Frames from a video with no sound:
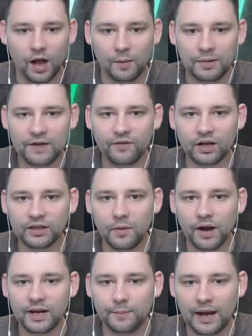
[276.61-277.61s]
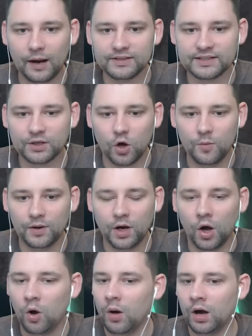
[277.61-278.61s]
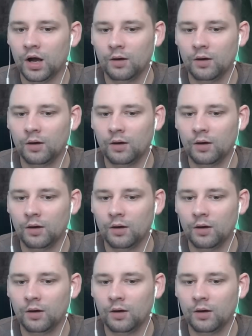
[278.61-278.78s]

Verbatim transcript: I believe I got the mining power to go below,